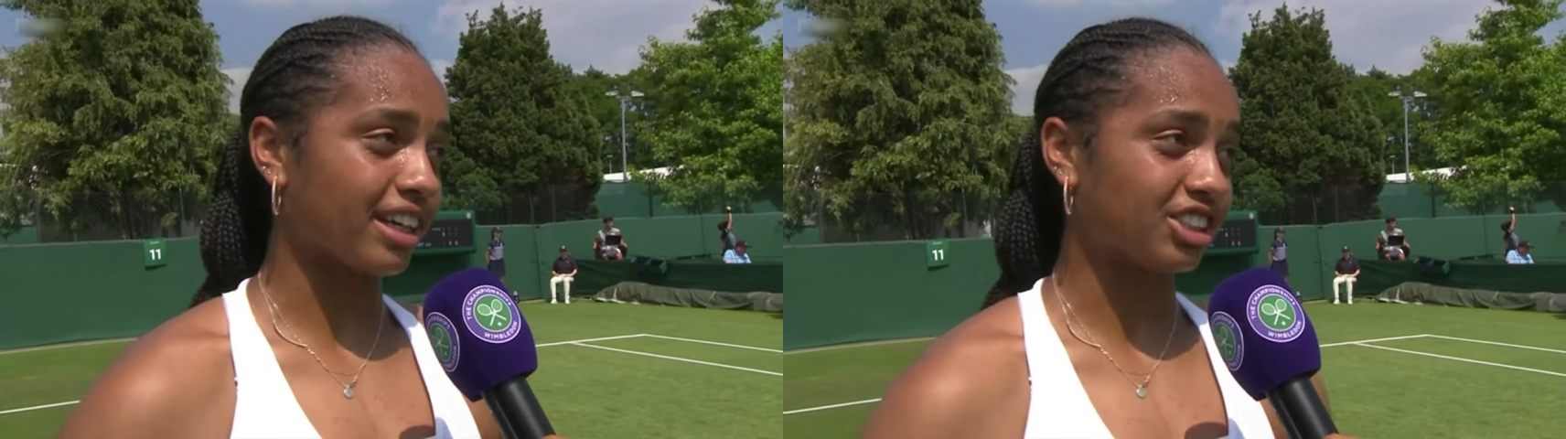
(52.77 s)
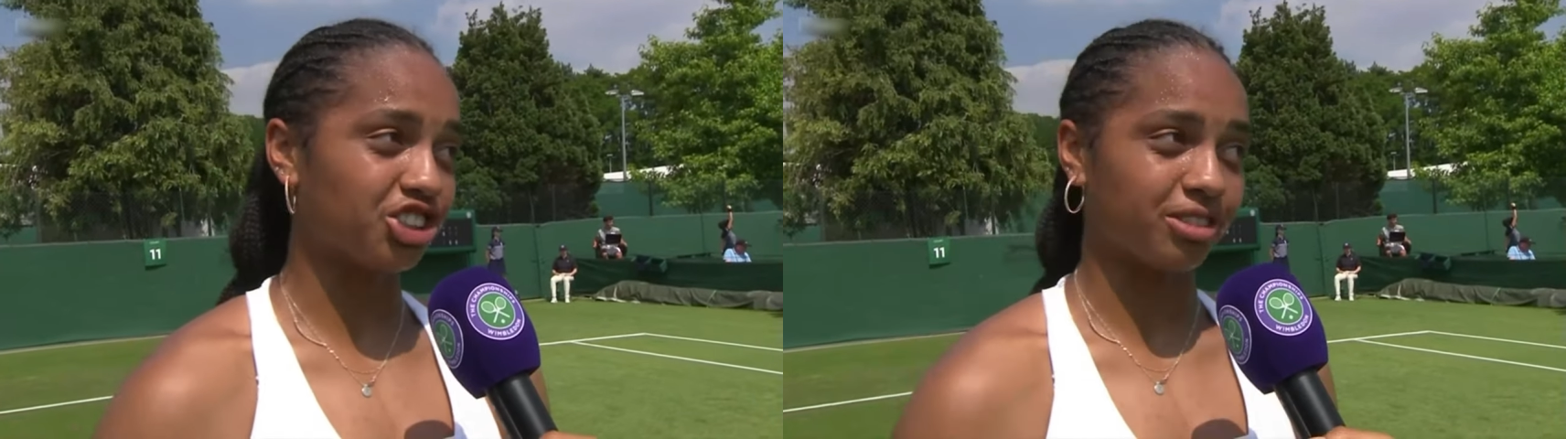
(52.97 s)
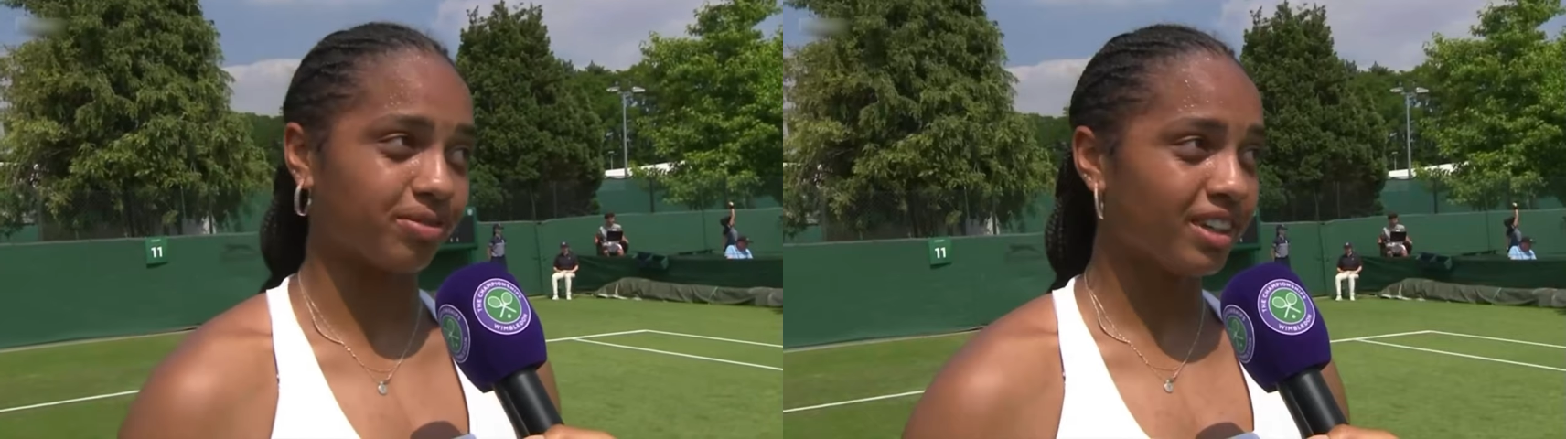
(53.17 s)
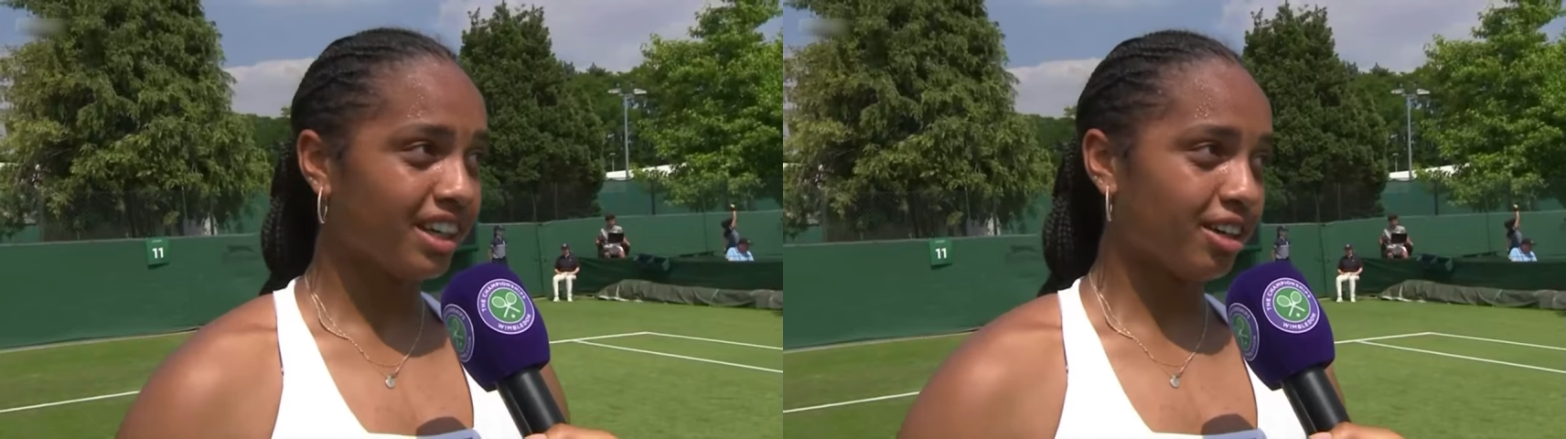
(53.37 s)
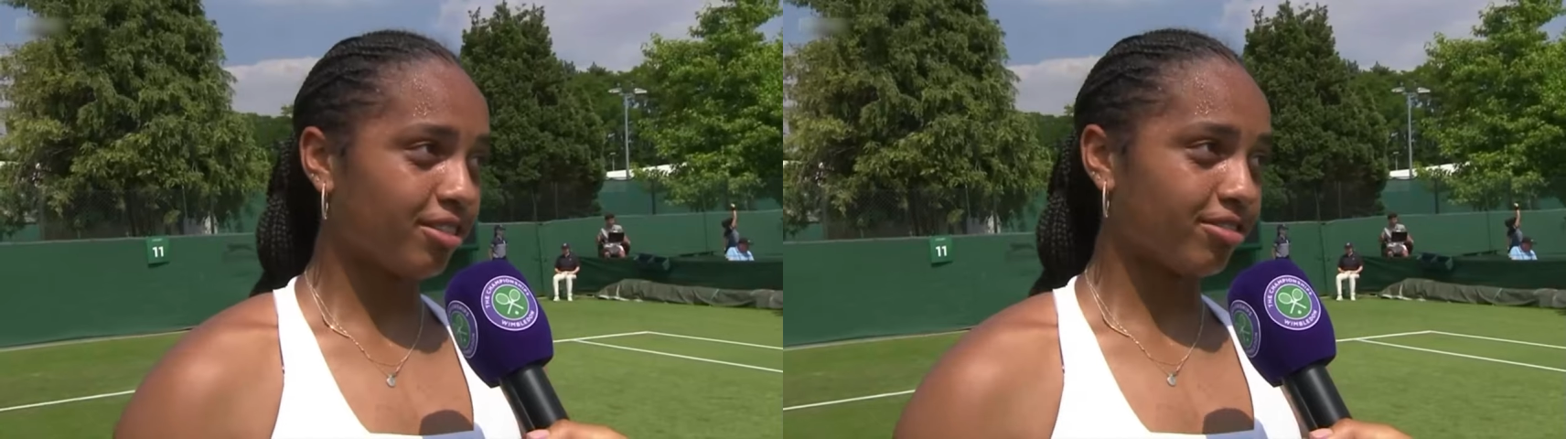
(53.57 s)
which I'm
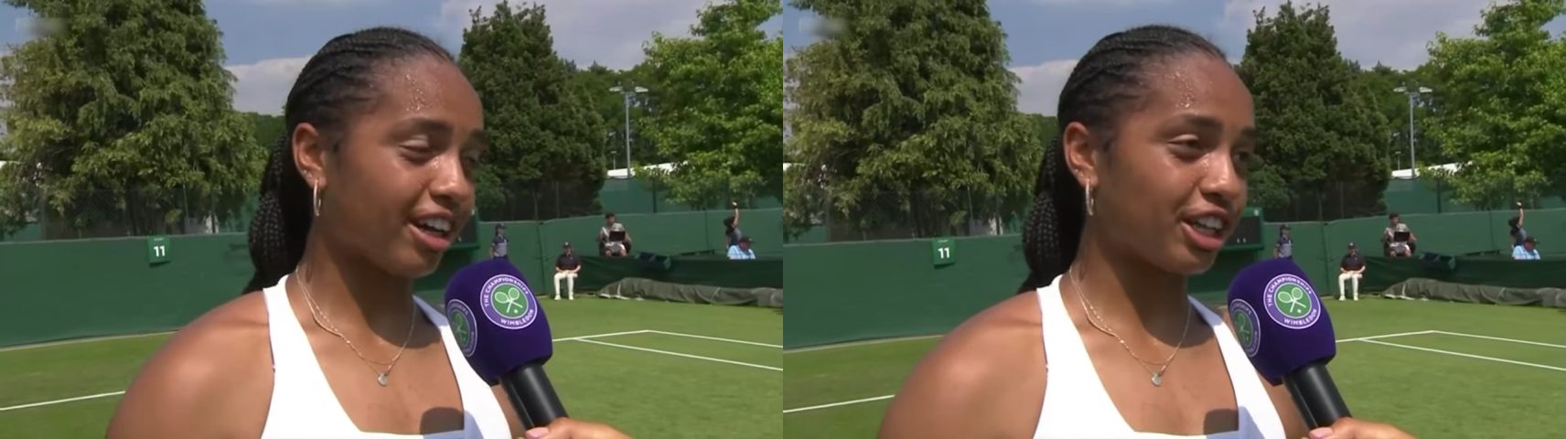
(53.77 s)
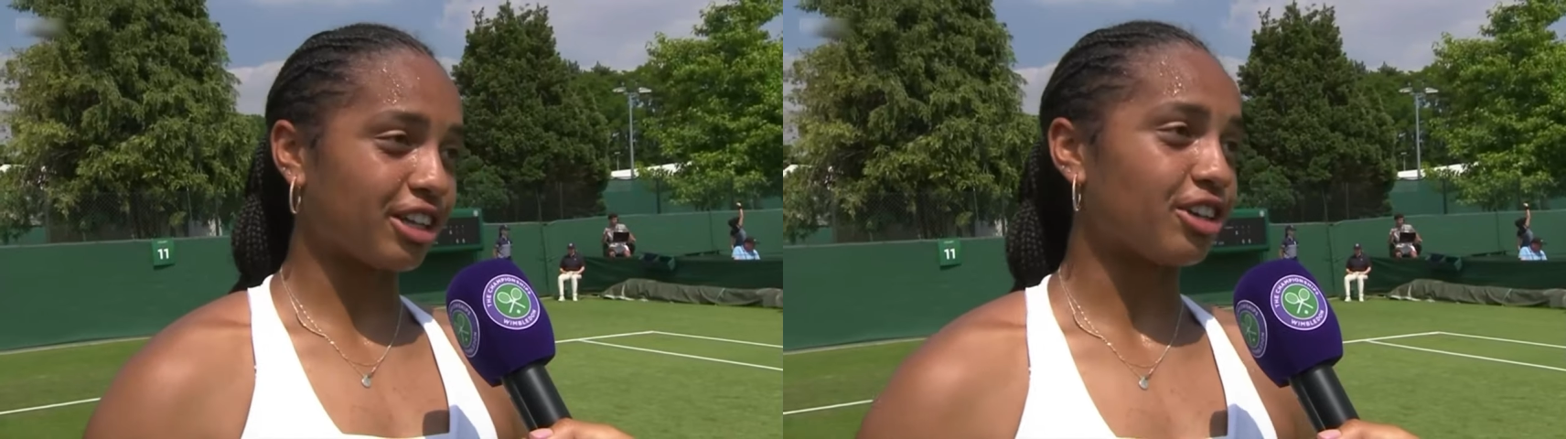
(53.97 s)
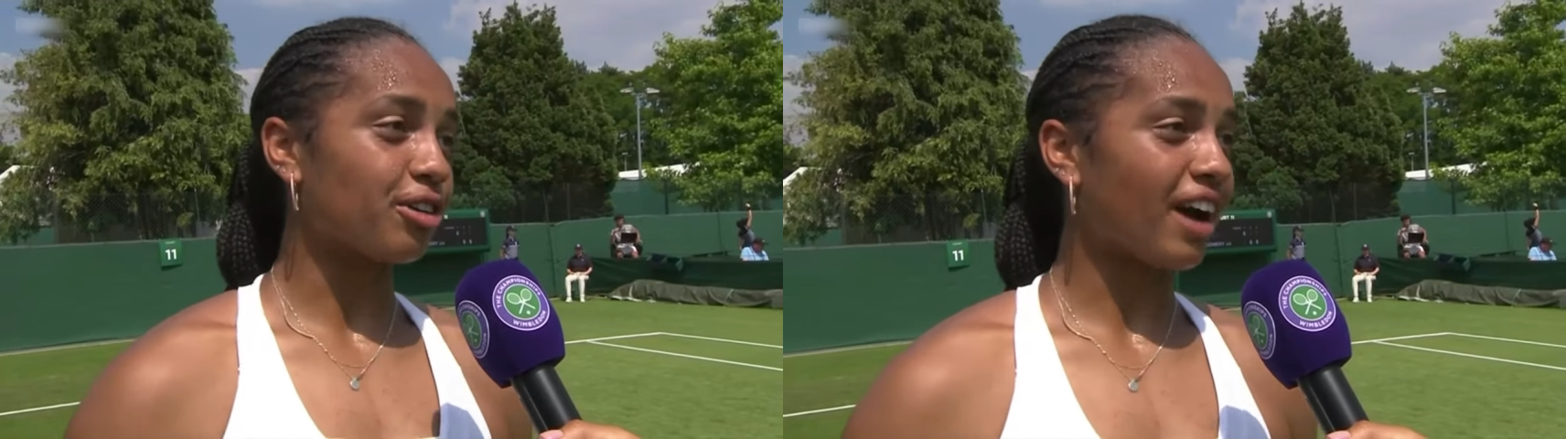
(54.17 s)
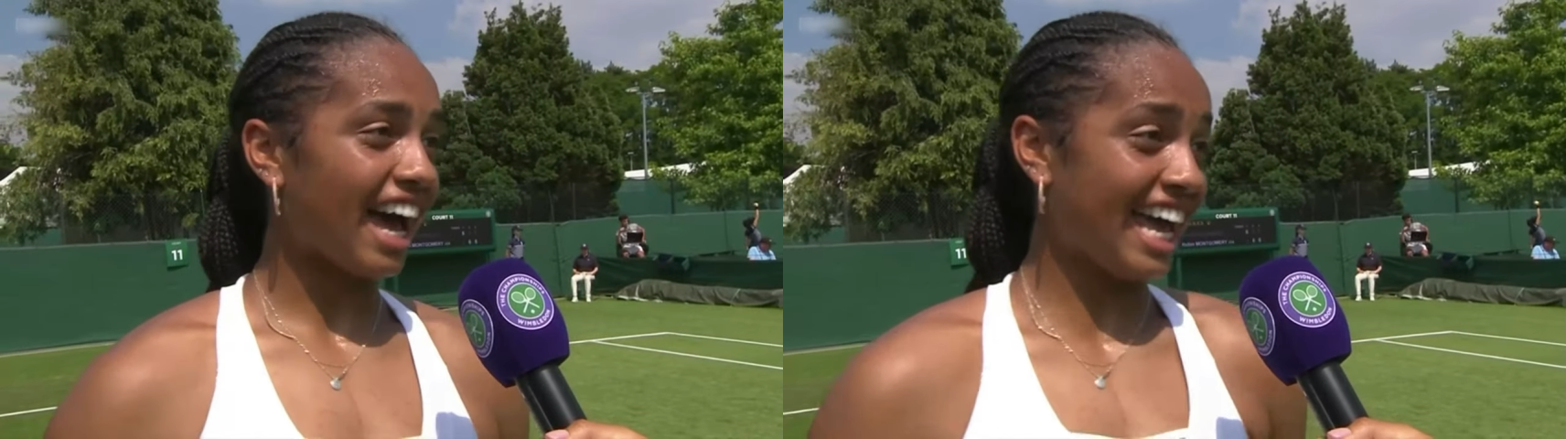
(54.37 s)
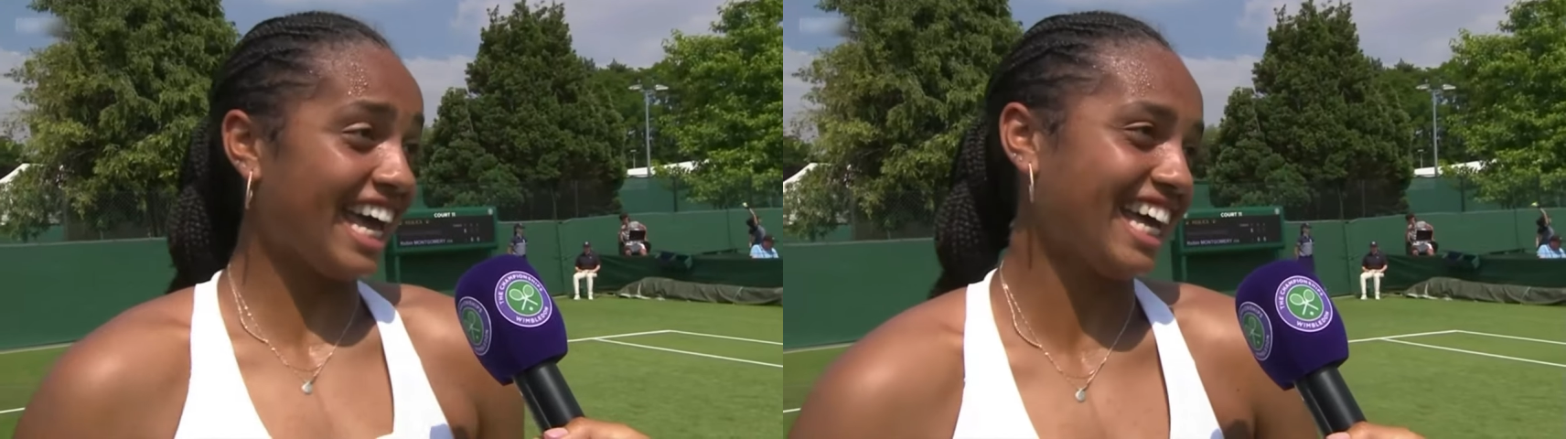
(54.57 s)
fairly new
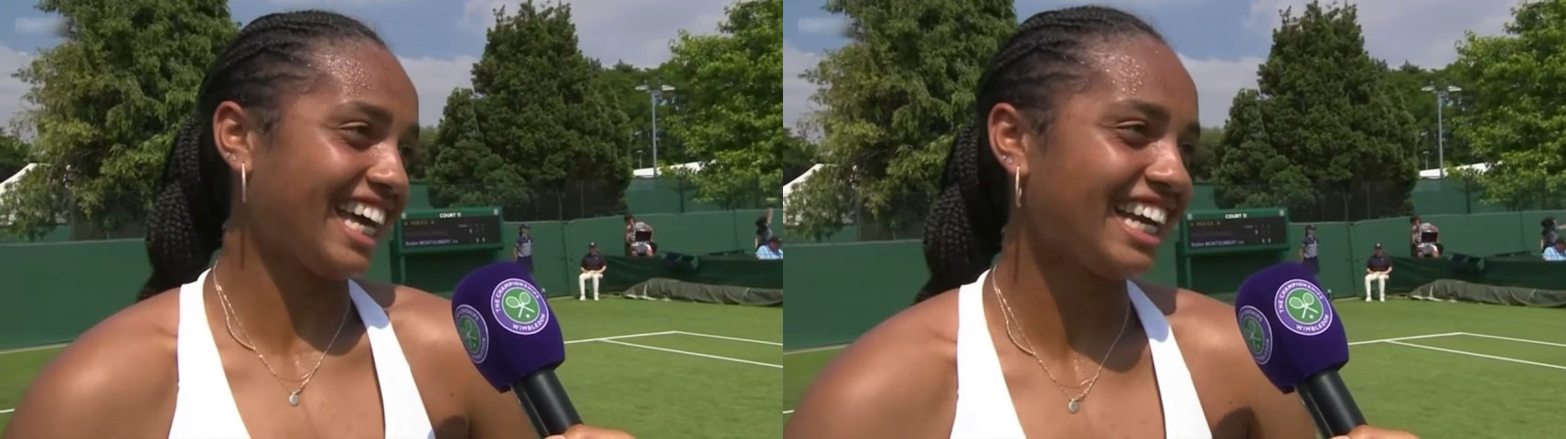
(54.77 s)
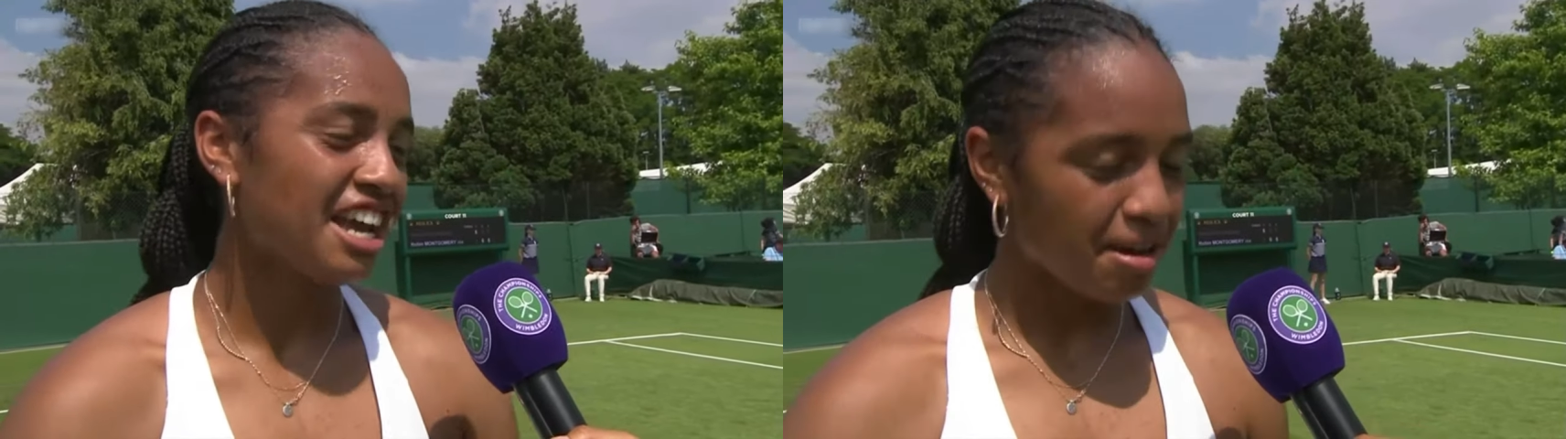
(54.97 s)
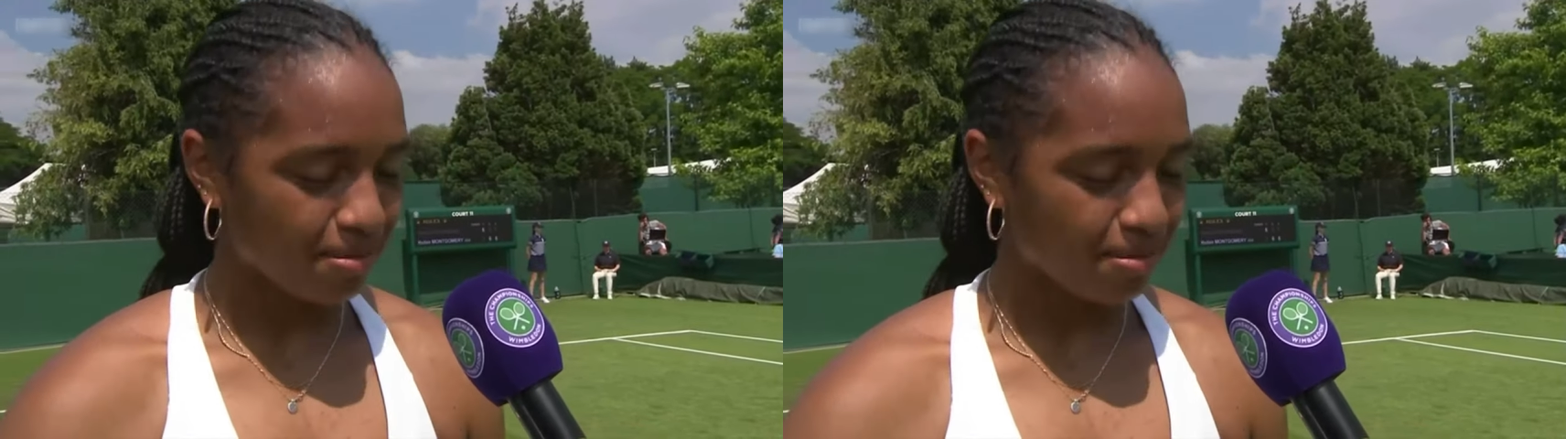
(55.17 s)
at.